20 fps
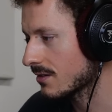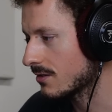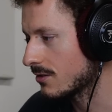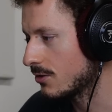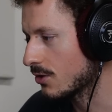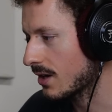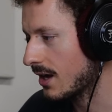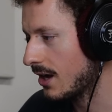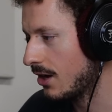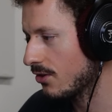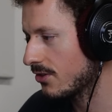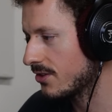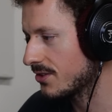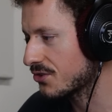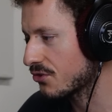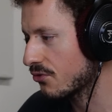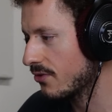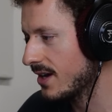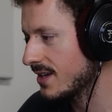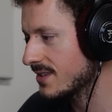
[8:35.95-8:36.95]
look how the
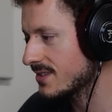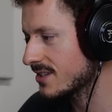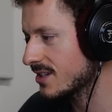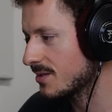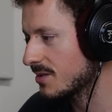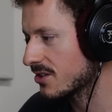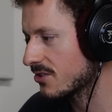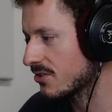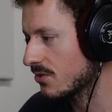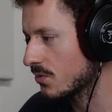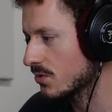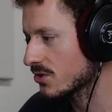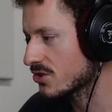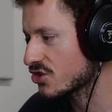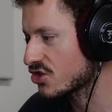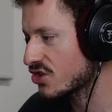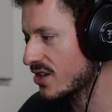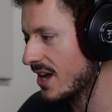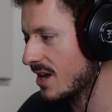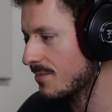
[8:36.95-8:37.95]
transient was
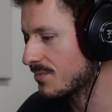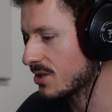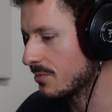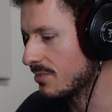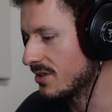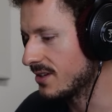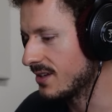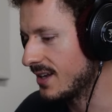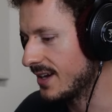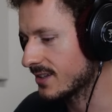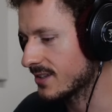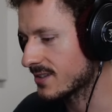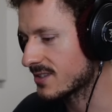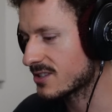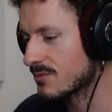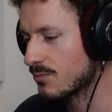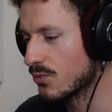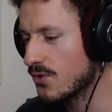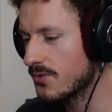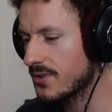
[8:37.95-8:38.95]
shaped a bit, like
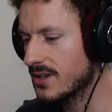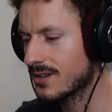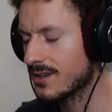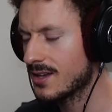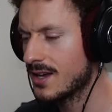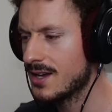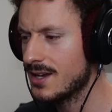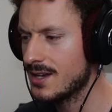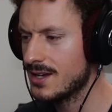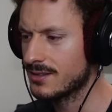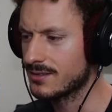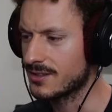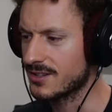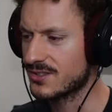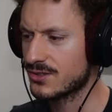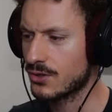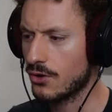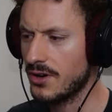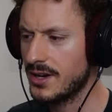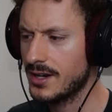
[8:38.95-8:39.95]
it's moving,
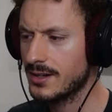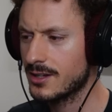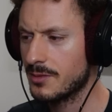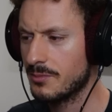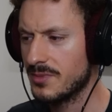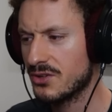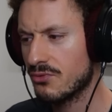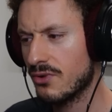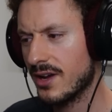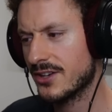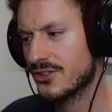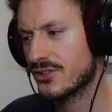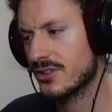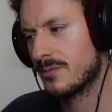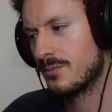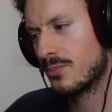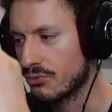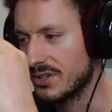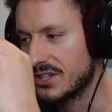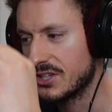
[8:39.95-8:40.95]
distorting the mid-range
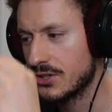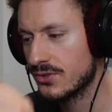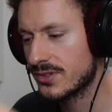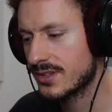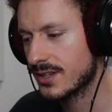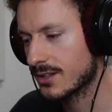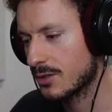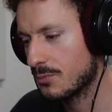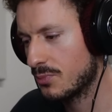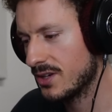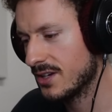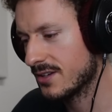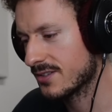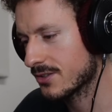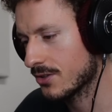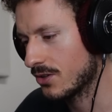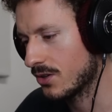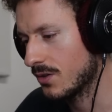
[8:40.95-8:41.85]
and reducing the peaks.